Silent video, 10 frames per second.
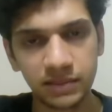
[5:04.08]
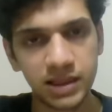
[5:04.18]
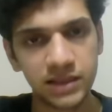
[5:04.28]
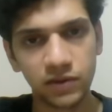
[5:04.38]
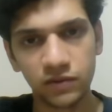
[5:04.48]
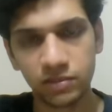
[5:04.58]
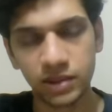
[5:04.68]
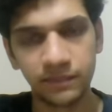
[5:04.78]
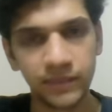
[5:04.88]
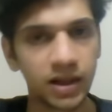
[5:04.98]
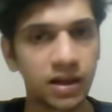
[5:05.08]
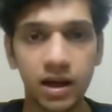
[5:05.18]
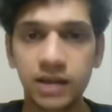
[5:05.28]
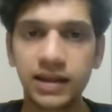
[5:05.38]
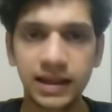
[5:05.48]
minutes for verbal,
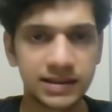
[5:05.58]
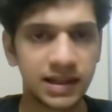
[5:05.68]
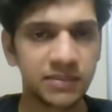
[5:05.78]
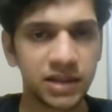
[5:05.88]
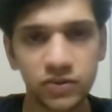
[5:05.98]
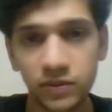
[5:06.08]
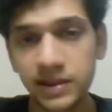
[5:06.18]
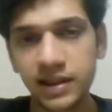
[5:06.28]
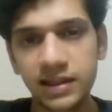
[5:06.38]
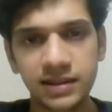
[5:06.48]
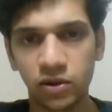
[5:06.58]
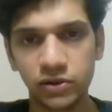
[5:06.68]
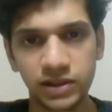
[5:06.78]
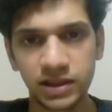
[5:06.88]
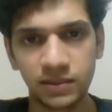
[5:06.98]
and the next 10 minutes would be the easy
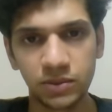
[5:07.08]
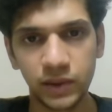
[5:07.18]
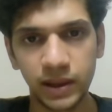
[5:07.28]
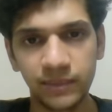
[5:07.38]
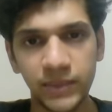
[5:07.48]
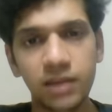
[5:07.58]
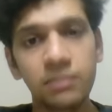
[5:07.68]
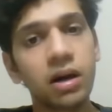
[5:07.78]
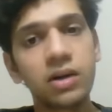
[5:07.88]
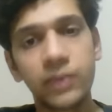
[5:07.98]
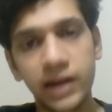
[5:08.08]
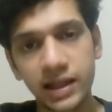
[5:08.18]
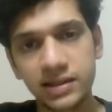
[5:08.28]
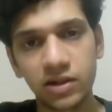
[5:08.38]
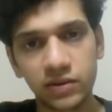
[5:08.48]
logical that I'm doing. But when I
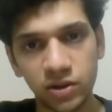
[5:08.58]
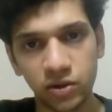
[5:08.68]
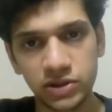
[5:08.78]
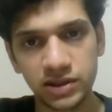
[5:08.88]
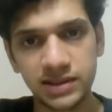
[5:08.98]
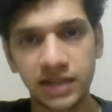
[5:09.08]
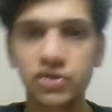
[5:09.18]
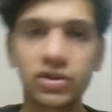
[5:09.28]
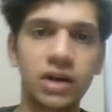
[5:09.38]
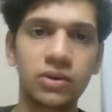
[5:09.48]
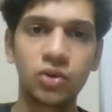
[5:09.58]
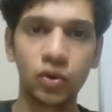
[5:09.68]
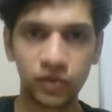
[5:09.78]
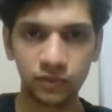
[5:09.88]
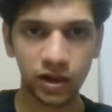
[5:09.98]
started the logical section, I would
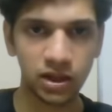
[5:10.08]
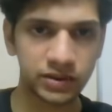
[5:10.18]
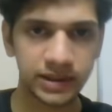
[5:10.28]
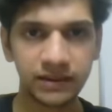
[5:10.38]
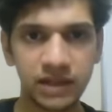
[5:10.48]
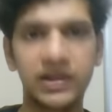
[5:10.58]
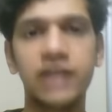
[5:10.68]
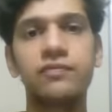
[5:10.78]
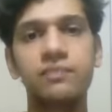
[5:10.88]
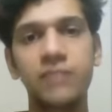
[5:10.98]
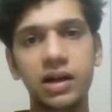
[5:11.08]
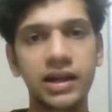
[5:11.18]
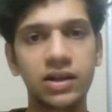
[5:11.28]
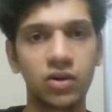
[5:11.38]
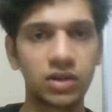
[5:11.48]
go from 1 to 75
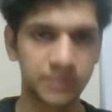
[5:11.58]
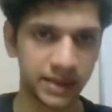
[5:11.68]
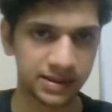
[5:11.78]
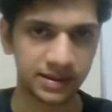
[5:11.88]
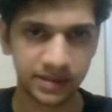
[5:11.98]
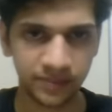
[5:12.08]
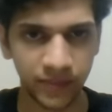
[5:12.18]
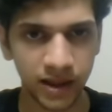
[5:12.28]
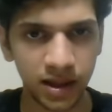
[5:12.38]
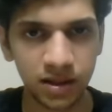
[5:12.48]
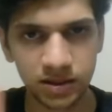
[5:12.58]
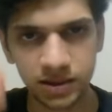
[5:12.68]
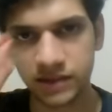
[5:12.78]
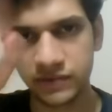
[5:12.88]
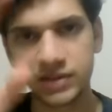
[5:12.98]
marking on the puzzles.
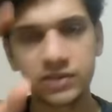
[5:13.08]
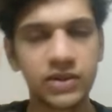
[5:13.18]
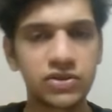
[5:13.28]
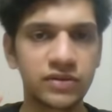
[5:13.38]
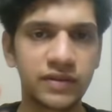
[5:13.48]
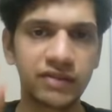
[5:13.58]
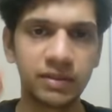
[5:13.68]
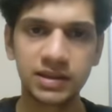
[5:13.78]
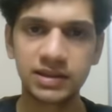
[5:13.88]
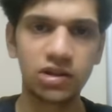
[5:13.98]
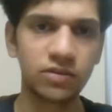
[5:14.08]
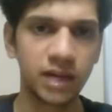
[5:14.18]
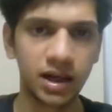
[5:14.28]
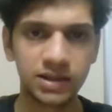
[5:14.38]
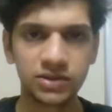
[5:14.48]
Just the first question of every puzzle, I would
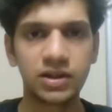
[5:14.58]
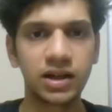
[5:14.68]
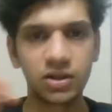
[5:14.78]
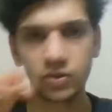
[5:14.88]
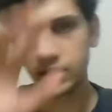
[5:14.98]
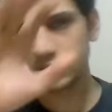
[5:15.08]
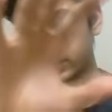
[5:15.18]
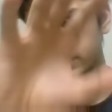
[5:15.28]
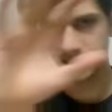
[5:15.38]
mark it so that I know that, okay,